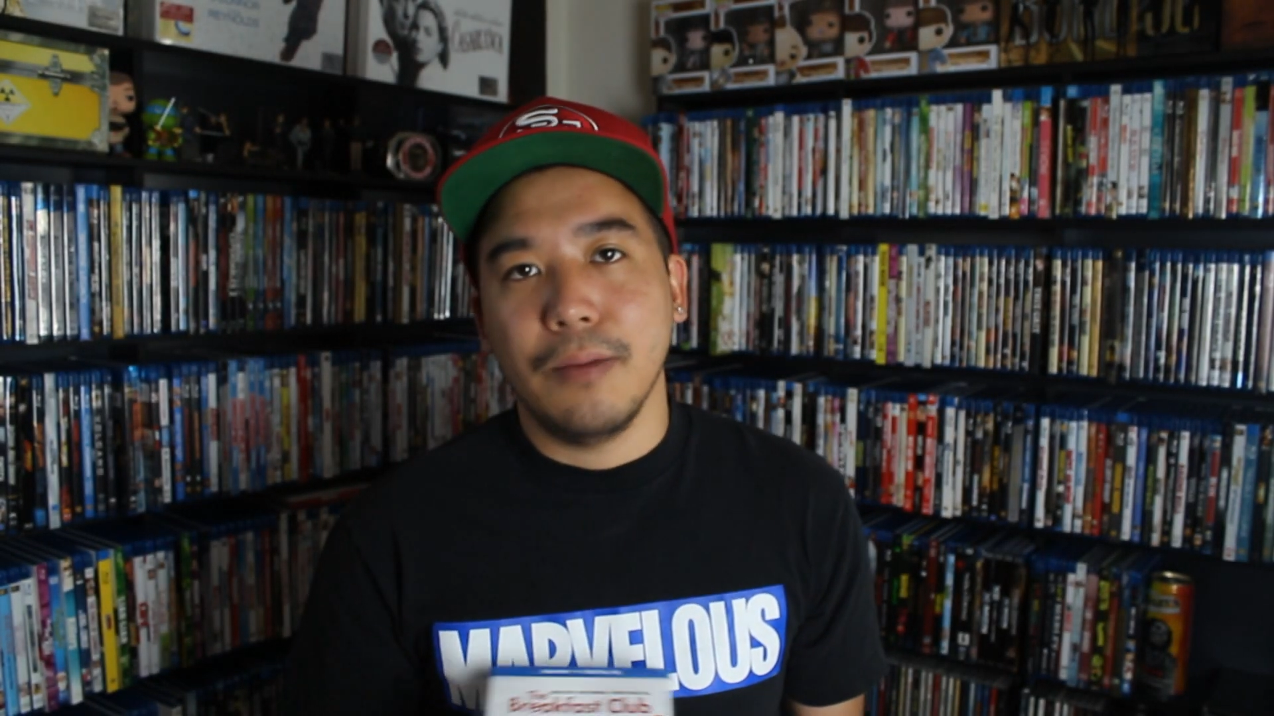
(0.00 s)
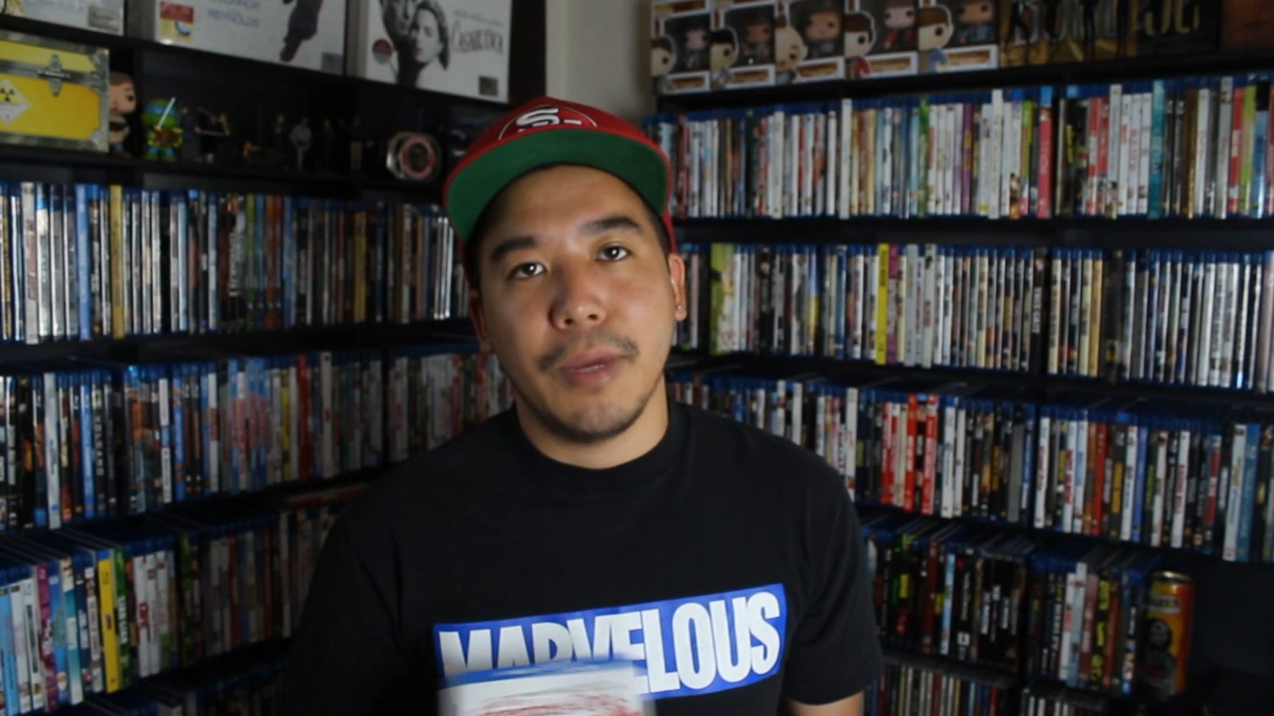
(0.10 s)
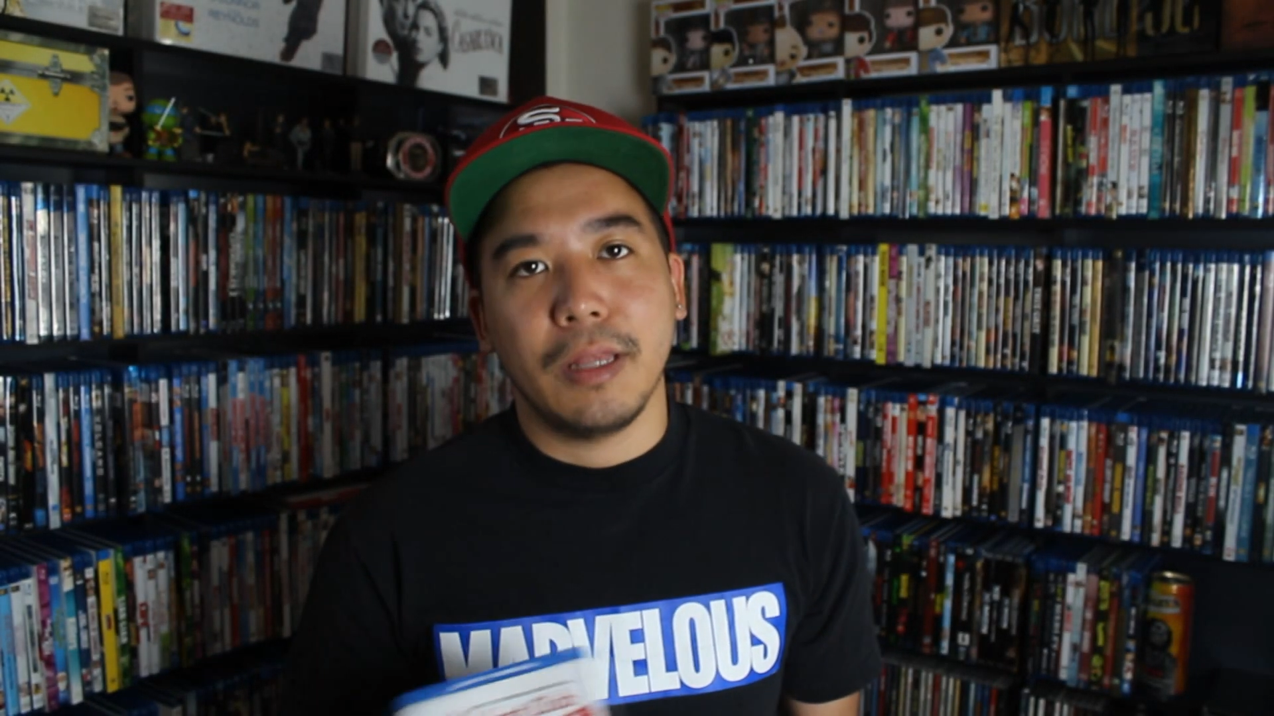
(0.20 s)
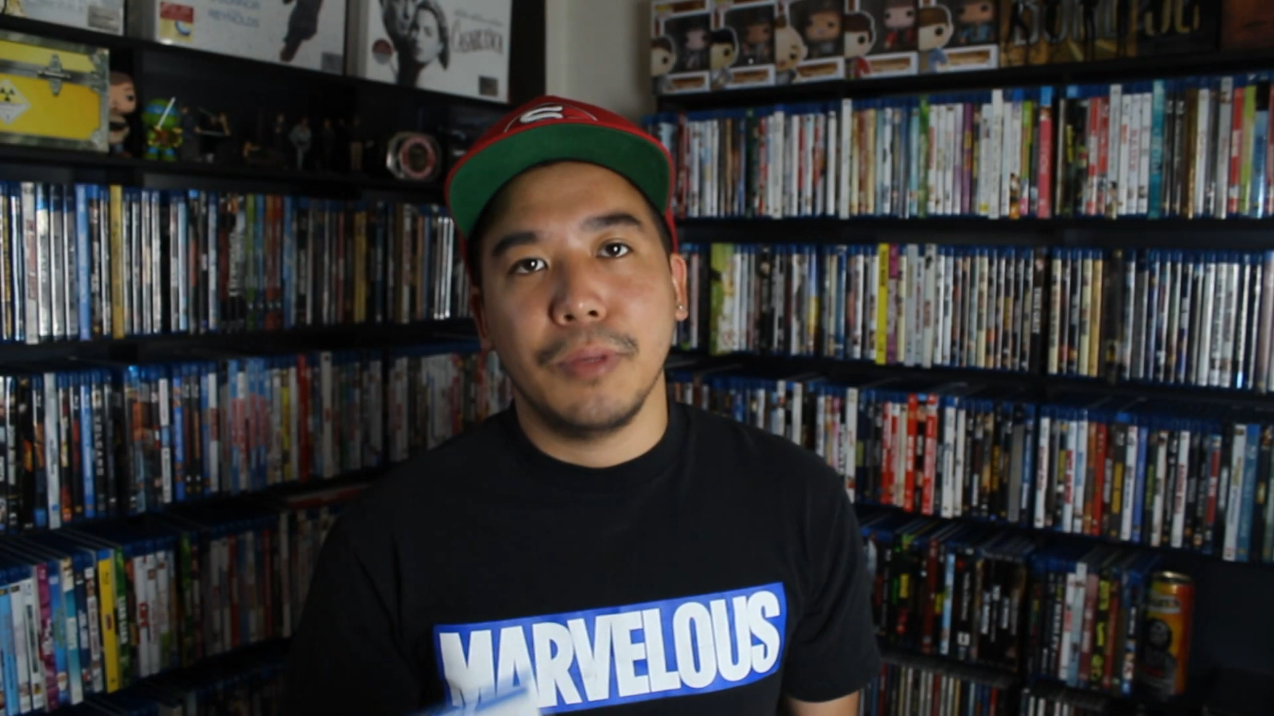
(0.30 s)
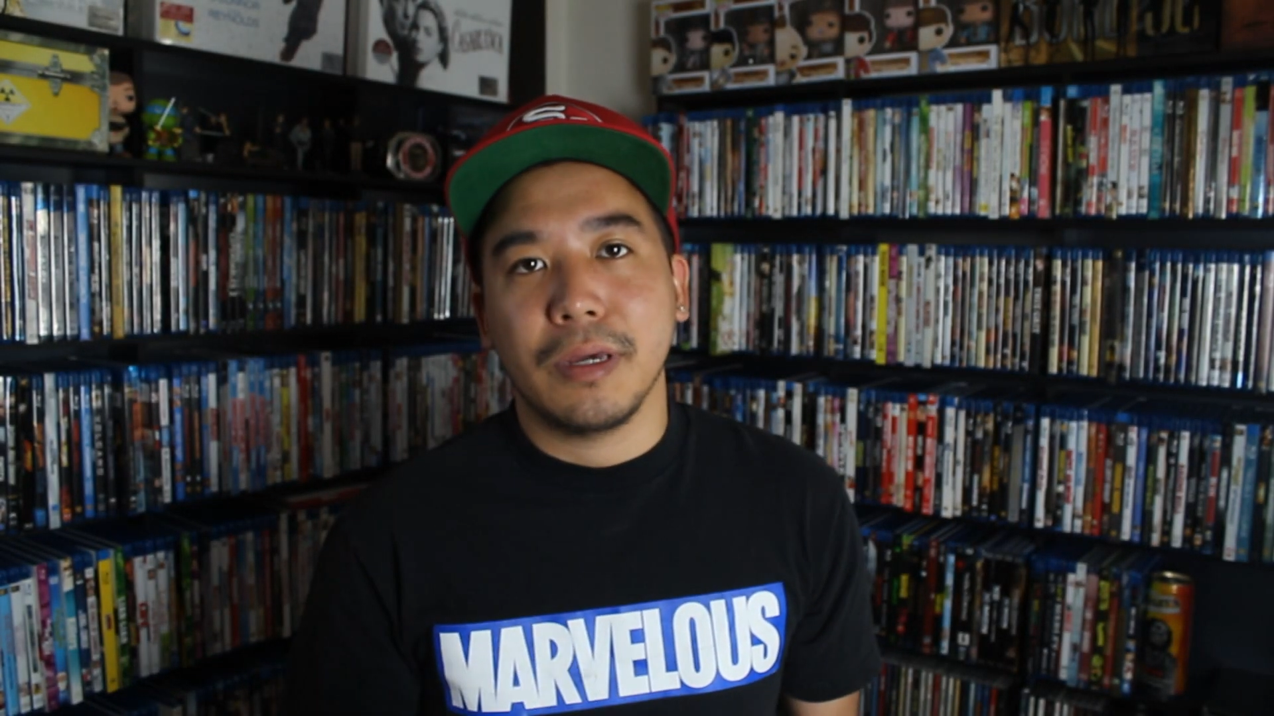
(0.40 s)

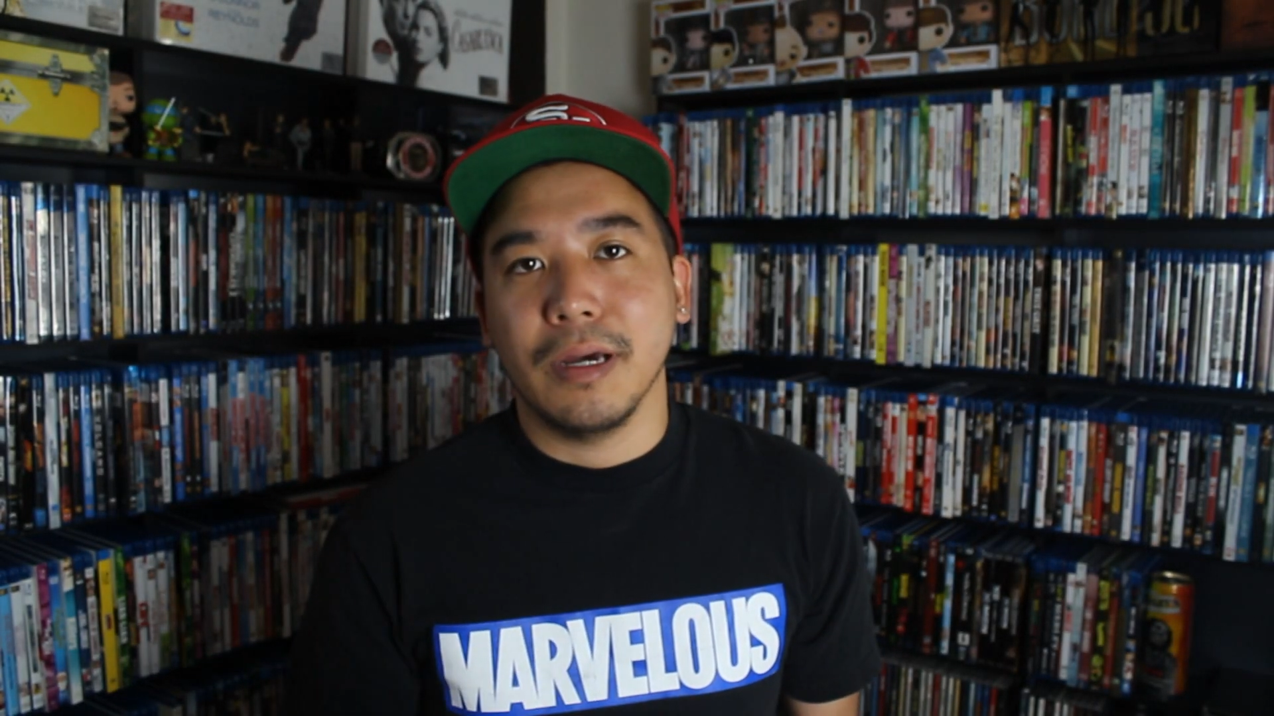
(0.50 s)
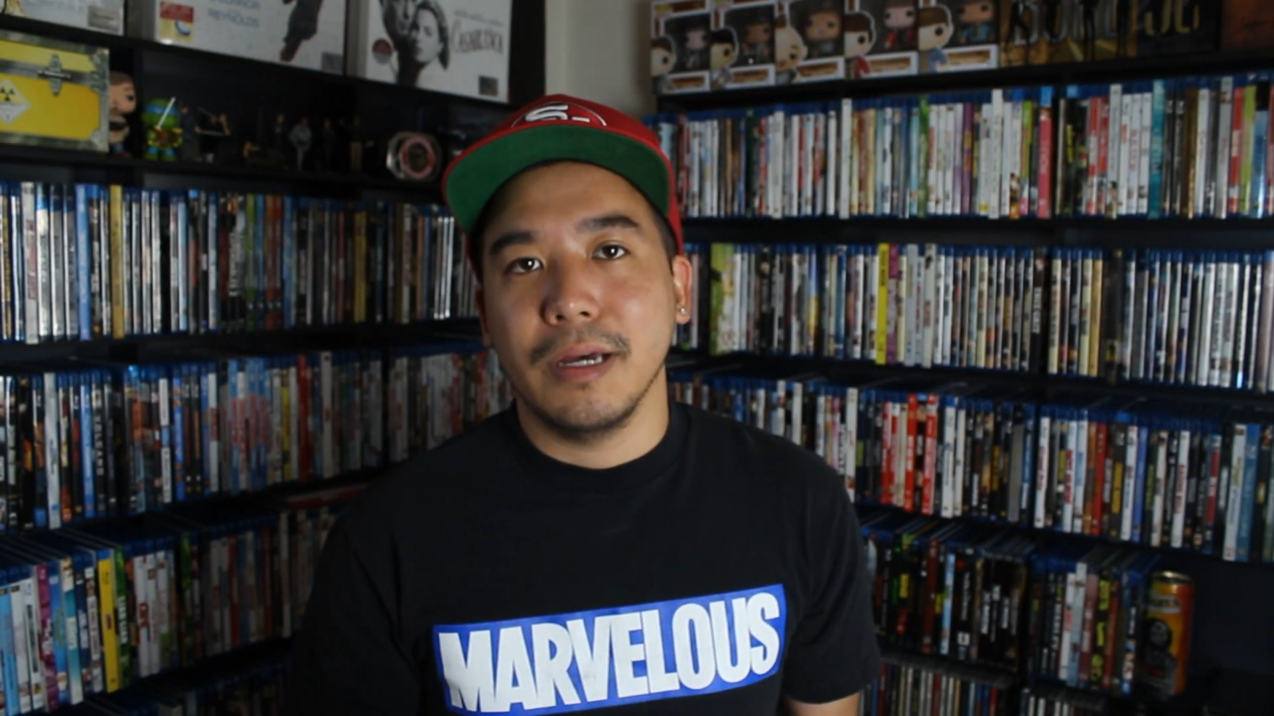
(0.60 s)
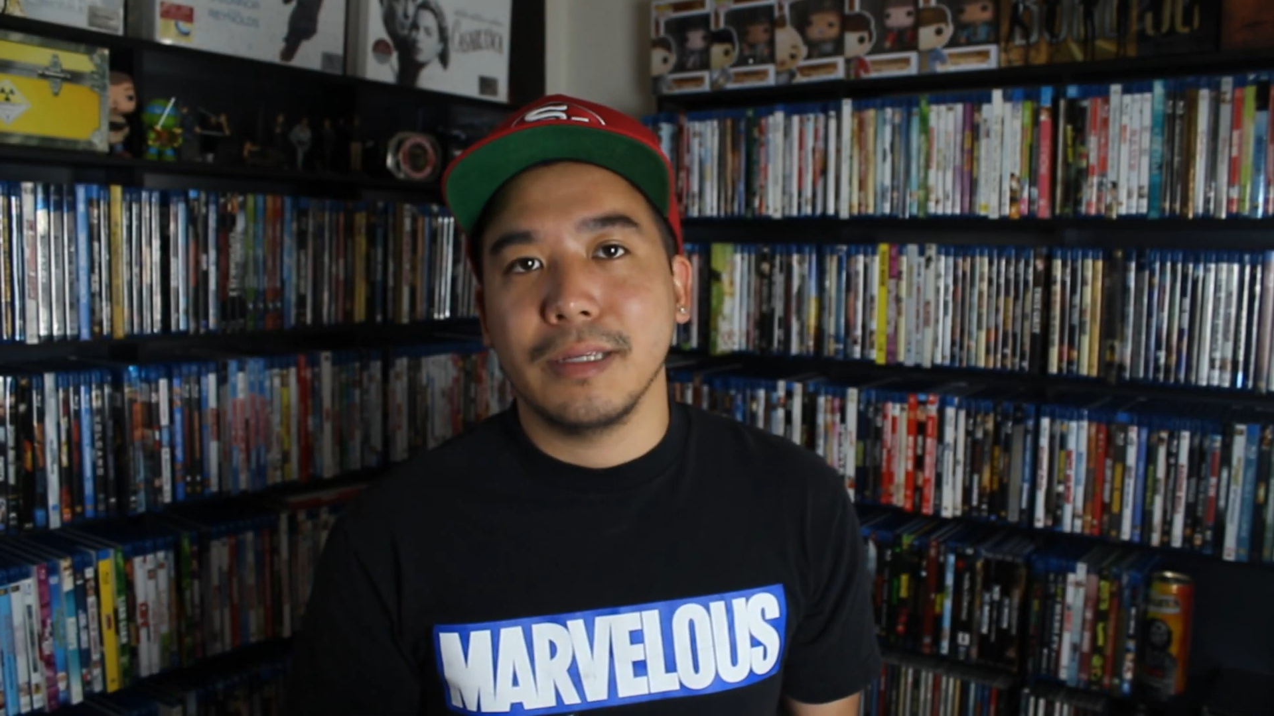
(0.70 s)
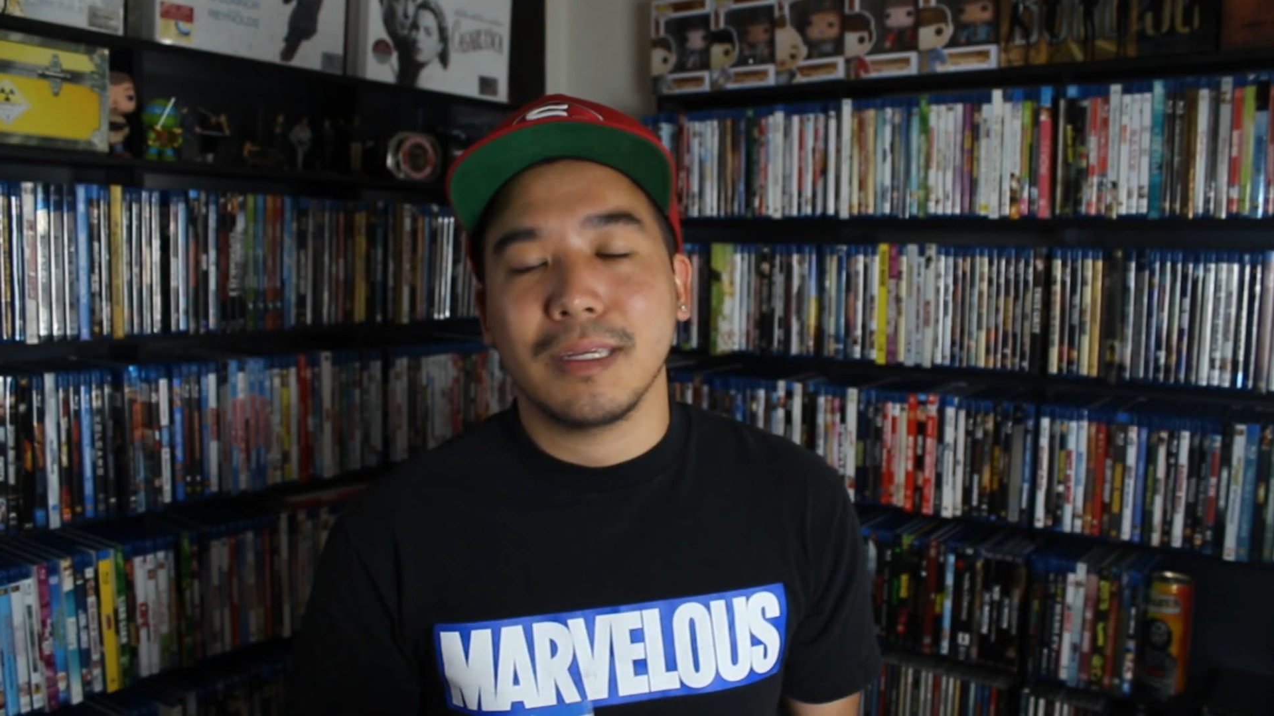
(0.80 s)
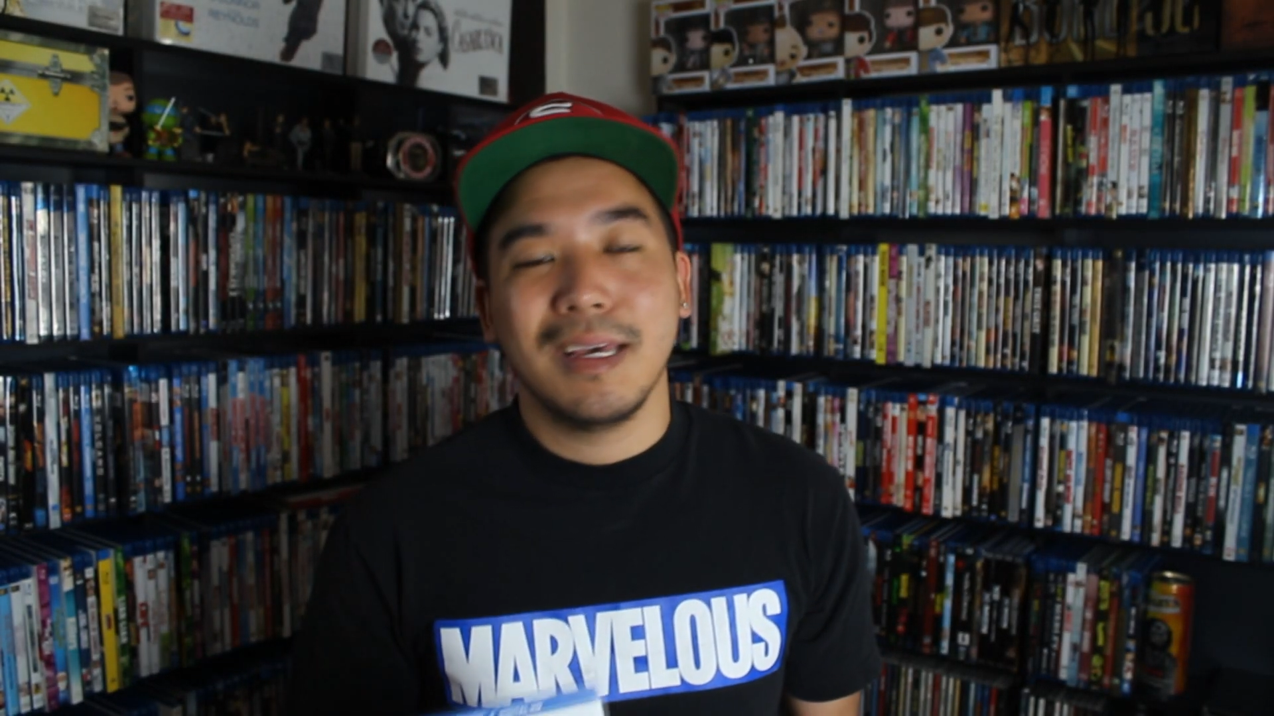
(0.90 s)
mainly
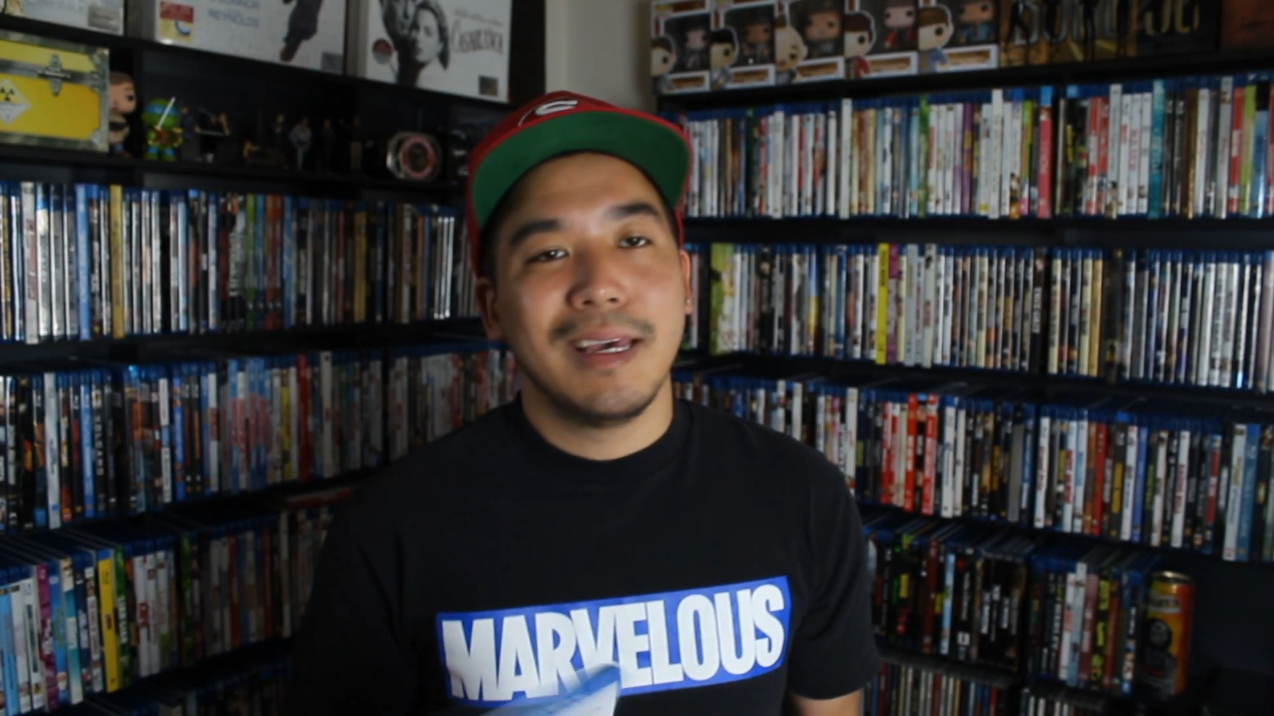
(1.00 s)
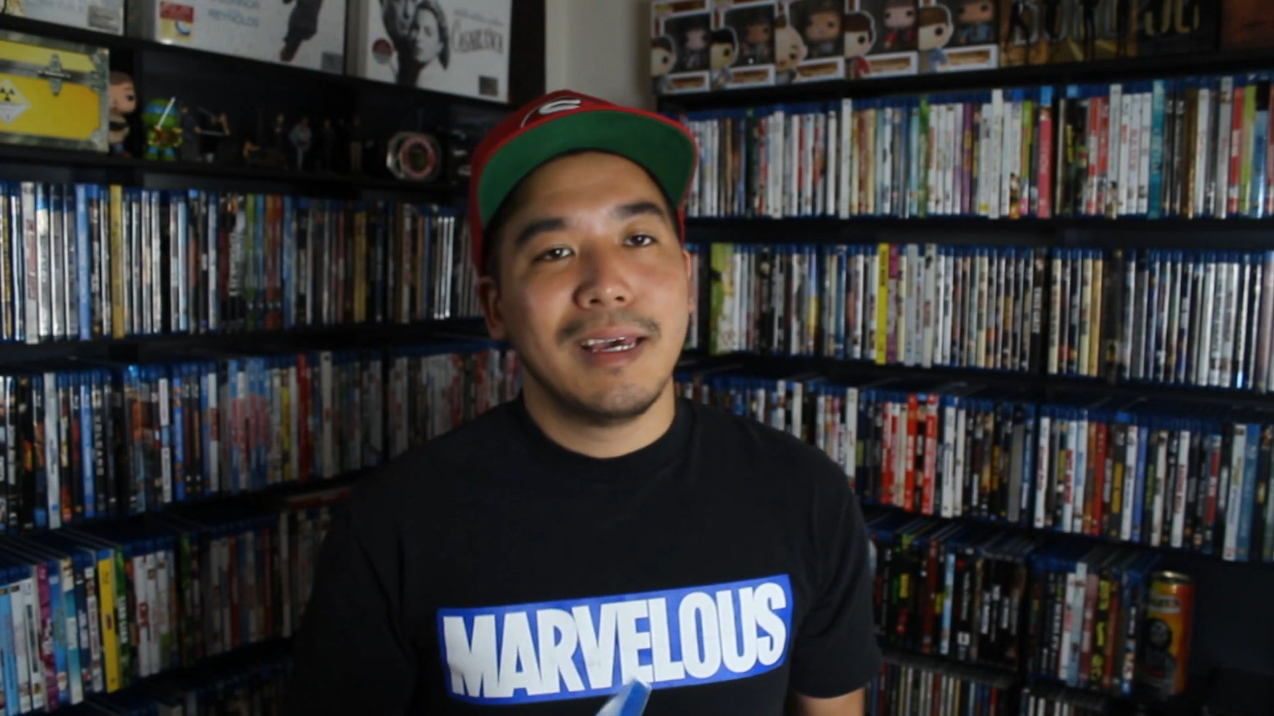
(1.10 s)
because